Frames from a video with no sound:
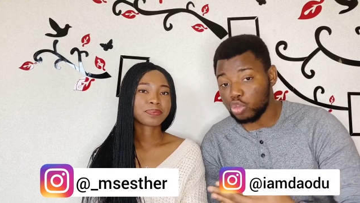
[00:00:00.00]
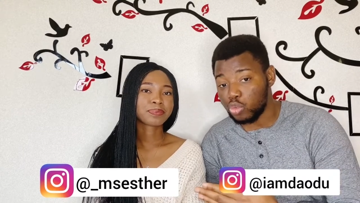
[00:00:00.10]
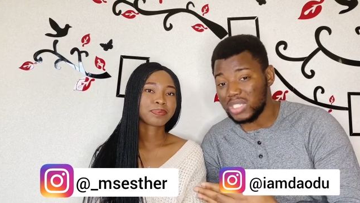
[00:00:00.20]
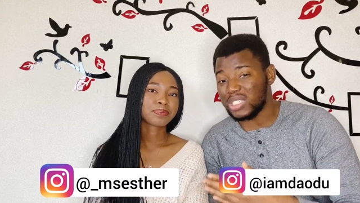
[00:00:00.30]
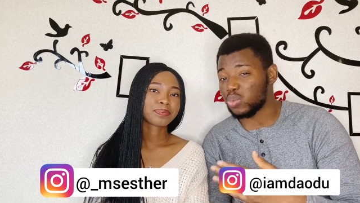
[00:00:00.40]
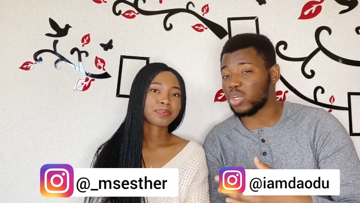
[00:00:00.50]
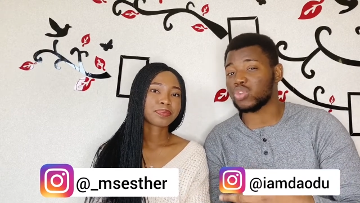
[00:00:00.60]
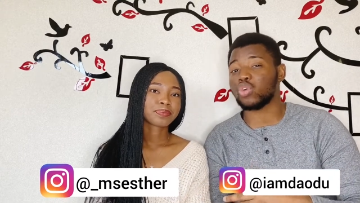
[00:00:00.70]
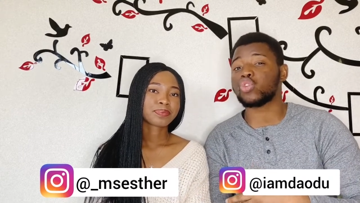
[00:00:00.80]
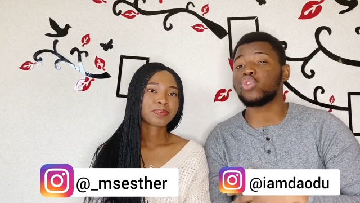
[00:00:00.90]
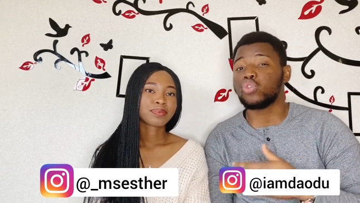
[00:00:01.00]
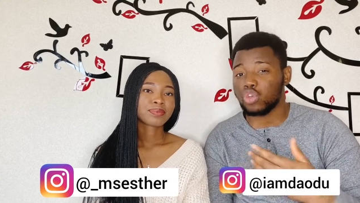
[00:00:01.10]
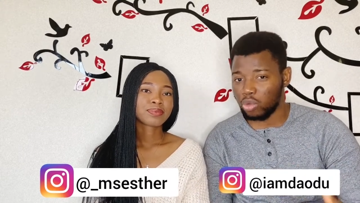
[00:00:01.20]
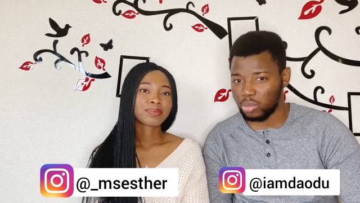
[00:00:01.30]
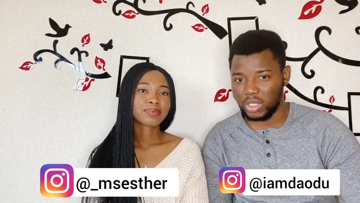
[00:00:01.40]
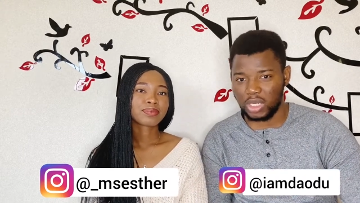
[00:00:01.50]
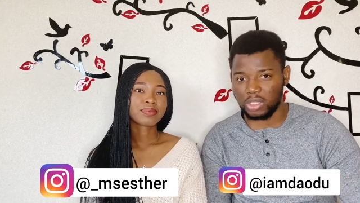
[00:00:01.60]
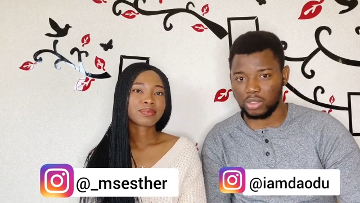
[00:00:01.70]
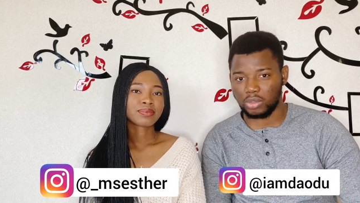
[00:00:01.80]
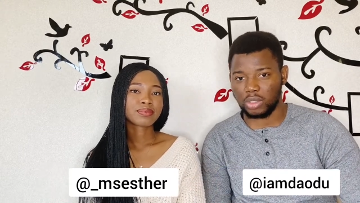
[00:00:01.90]
Speaker 1: to it is what is called good communication.
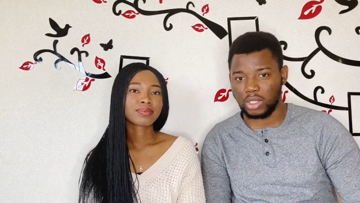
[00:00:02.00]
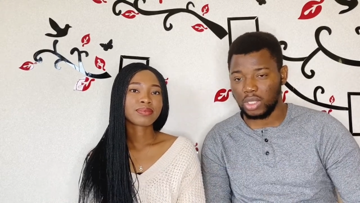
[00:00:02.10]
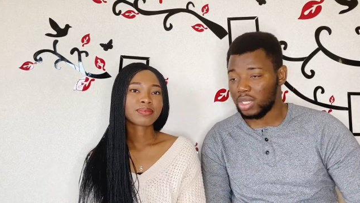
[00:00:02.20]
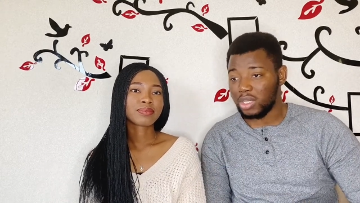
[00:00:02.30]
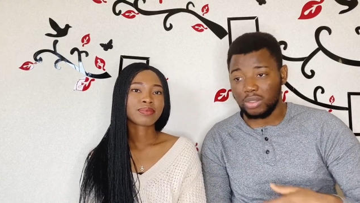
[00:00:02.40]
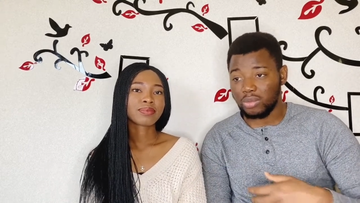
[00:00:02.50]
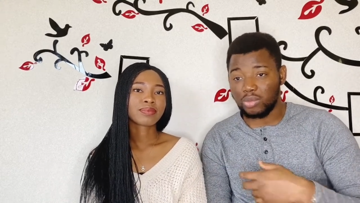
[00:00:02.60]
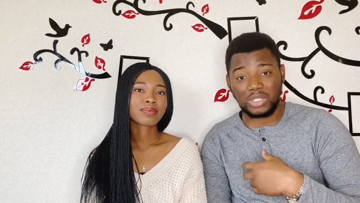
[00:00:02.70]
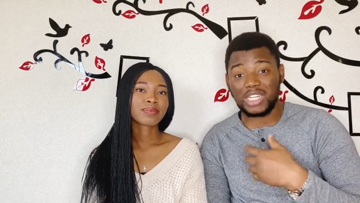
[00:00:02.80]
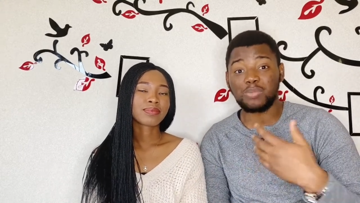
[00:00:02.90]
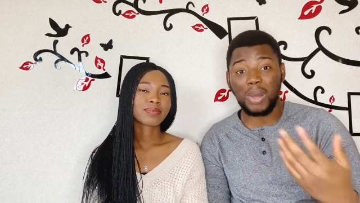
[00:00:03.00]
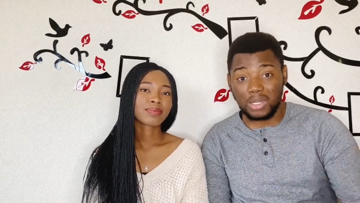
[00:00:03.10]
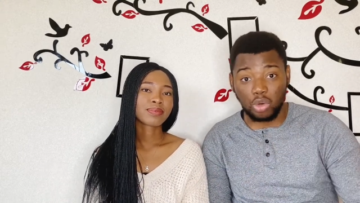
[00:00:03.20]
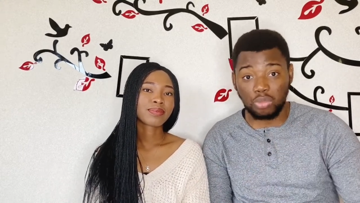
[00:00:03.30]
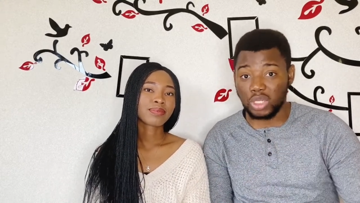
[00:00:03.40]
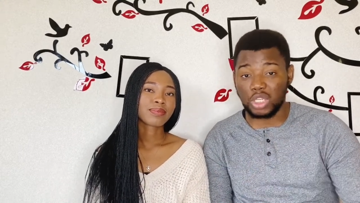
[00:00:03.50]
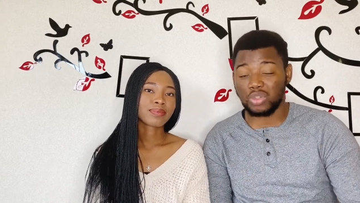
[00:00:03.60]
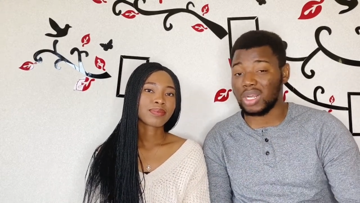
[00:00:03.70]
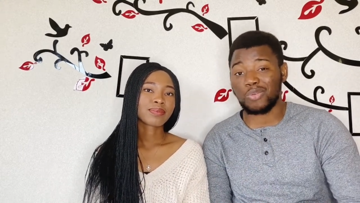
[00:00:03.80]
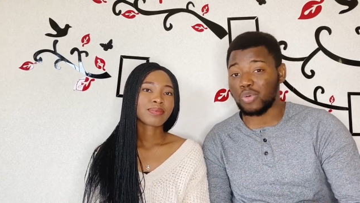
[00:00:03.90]
There's bad communication and
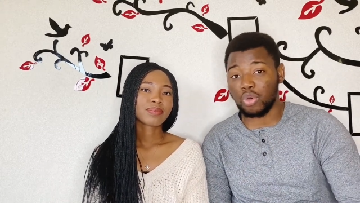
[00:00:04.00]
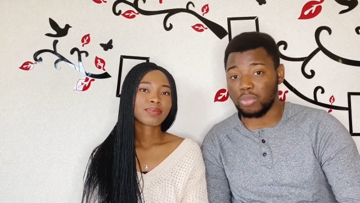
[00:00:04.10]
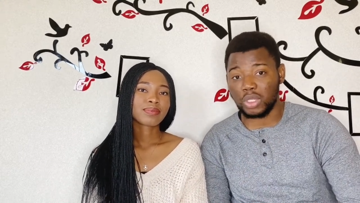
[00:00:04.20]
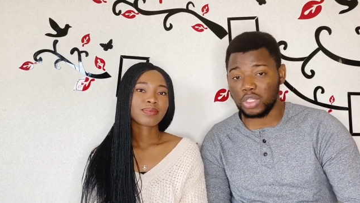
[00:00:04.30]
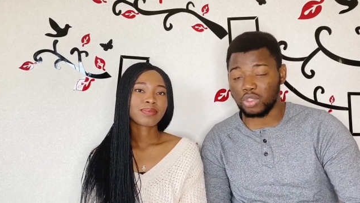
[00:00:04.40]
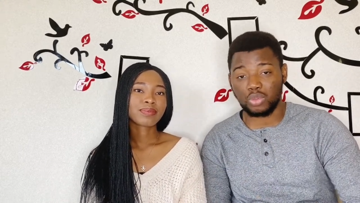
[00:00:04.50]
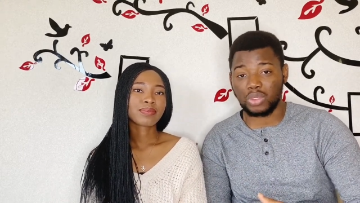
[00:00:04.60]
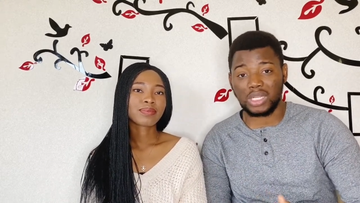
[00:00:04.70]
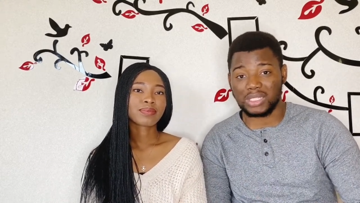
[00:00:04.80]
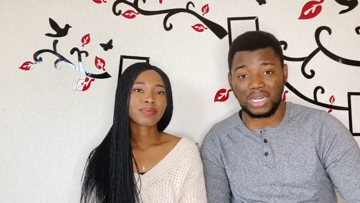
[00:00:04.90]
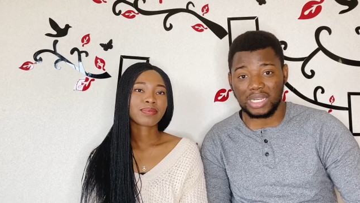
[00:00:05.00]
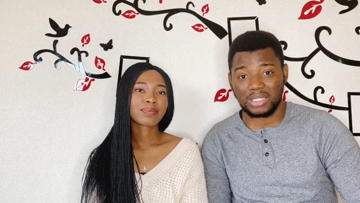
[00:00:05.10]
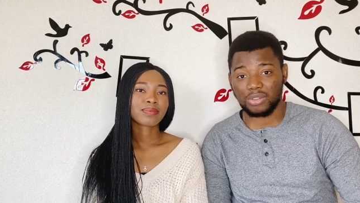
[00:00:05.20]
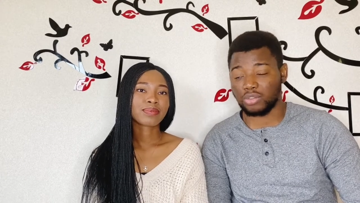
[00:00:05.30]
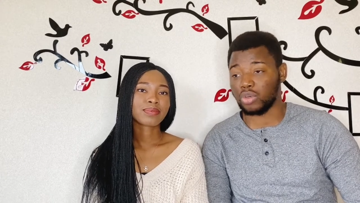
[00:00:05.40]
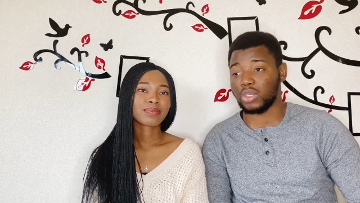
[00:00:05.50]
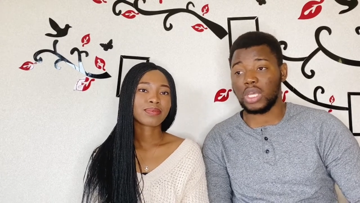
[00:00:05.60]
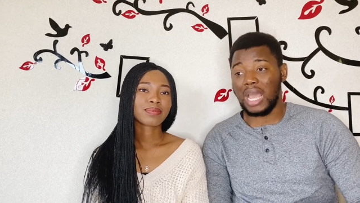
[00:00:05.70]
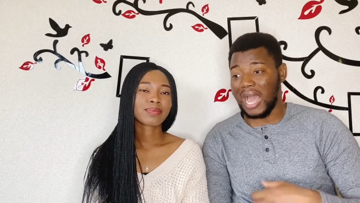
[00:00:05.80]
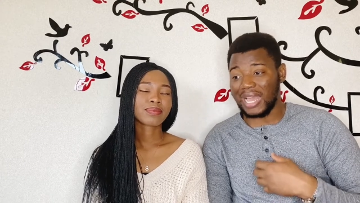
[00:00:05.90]
good communication. Don't let's get ourselves
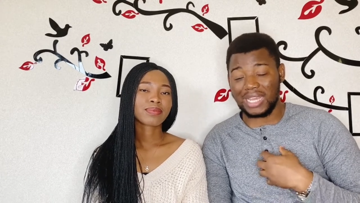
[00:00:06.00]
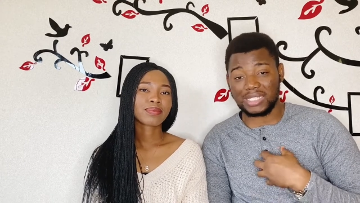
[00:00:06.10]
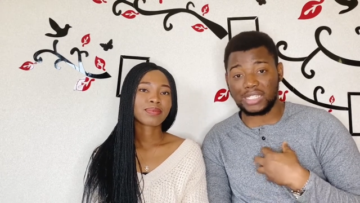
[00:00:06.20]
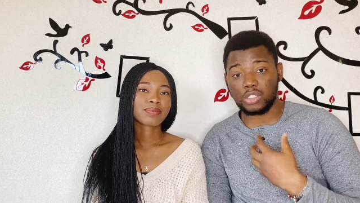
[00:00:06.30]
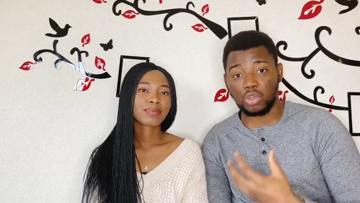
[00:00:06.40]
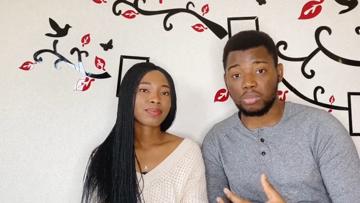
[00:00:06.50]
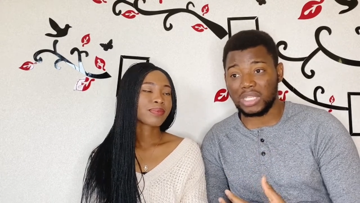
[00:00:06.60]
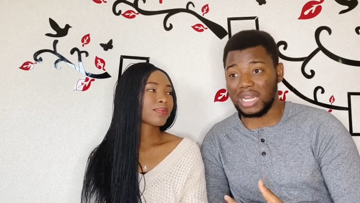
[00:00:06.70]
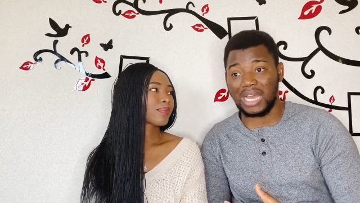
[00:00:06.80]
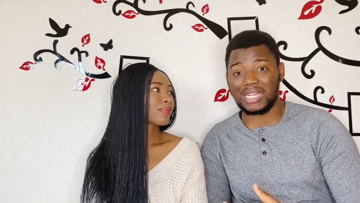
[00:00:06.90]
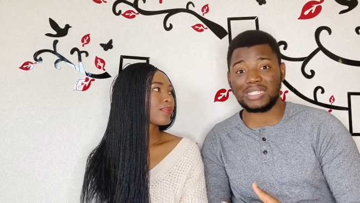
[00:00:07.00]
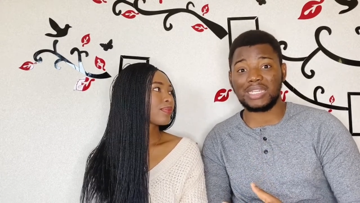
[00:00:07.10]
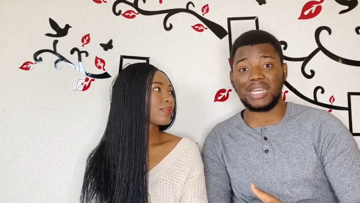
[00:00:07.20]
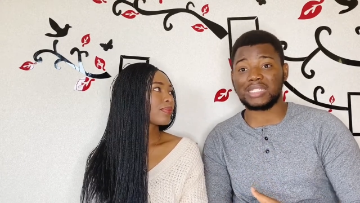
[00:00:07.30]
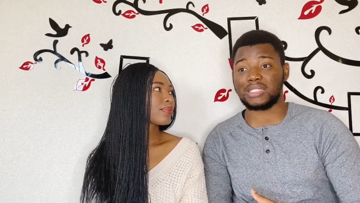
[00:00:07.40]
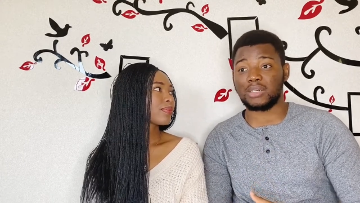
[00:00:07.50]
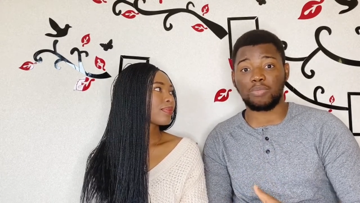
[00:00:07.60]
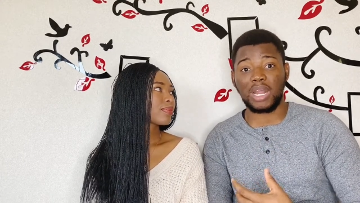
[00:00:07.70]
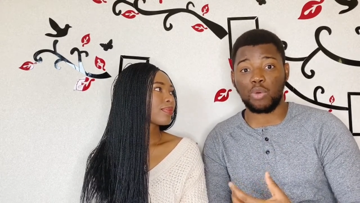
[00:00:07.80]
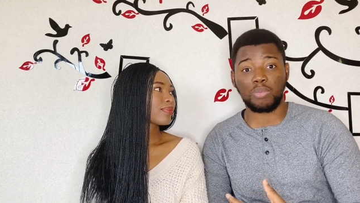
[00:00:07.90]
wrong. I can say something now, and the next reply
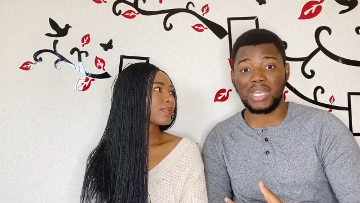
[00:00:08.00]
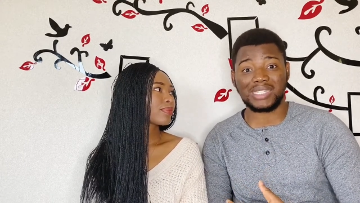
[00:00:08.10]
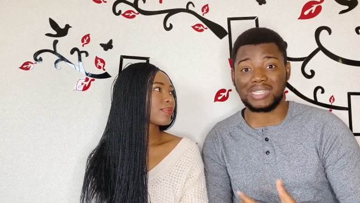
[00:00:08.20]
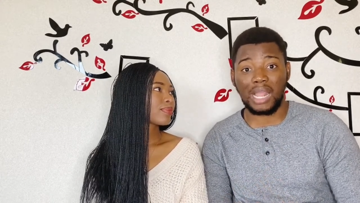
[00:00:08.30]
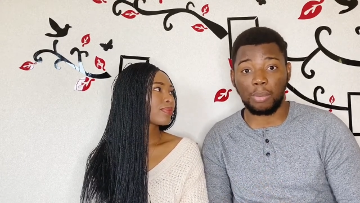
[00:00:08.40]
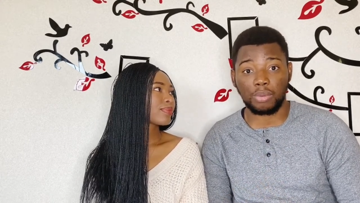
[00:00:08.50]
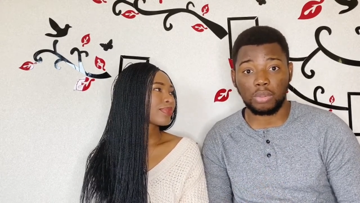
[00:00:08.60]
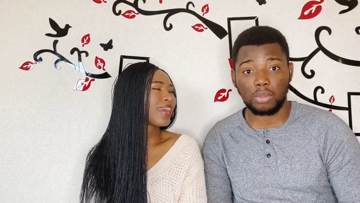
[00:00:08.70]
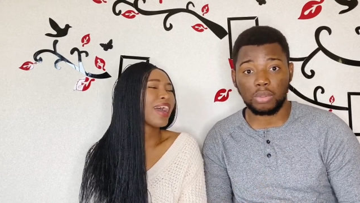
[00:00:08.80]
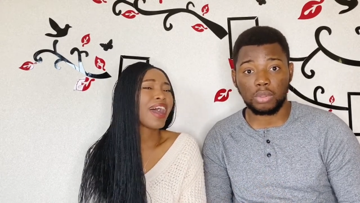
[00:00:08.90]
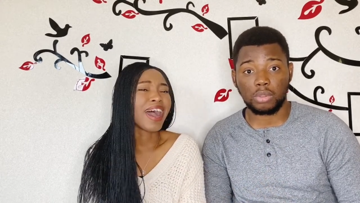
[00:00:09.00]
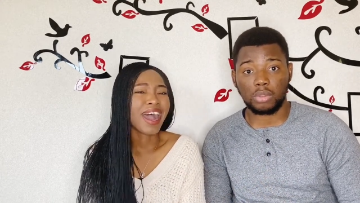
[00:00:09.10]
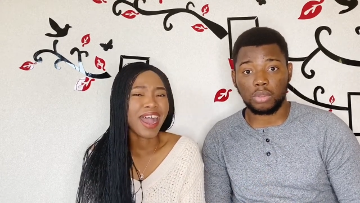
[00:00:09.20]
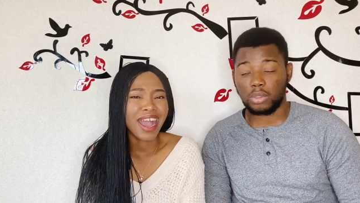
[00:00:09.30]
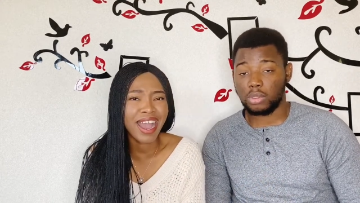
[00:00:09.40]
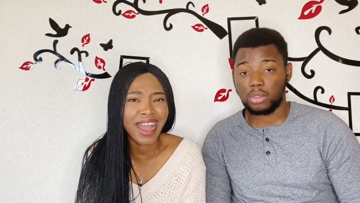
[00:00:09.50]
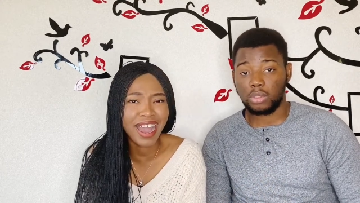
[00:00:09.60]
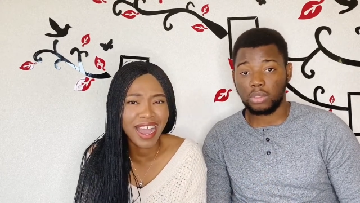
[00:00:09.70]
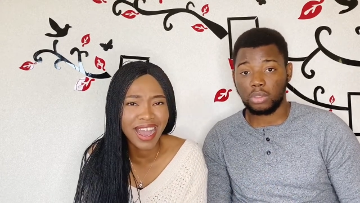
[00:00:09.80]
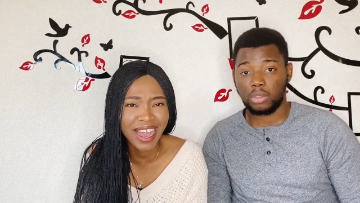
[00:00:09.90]
will be a slap.
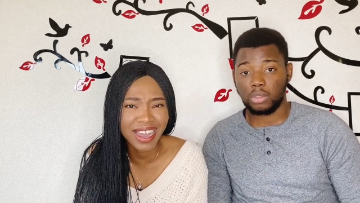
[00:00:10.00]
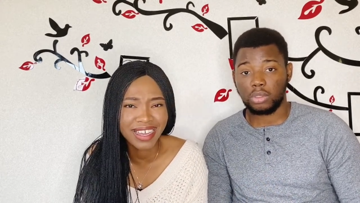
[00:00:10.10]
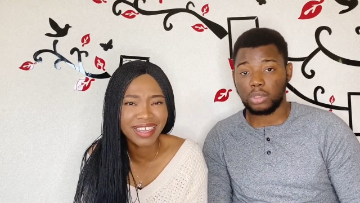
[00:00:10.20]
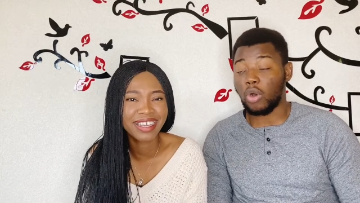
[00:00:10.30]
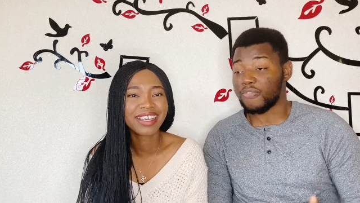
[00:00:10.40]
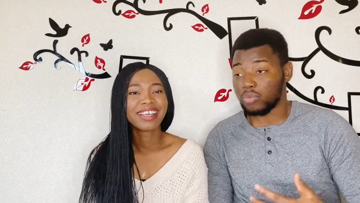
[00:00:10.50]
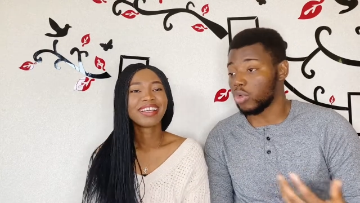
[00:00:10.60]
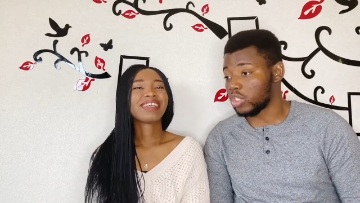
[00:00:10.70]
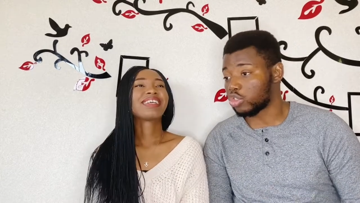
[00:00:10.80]
of, oh, no, it's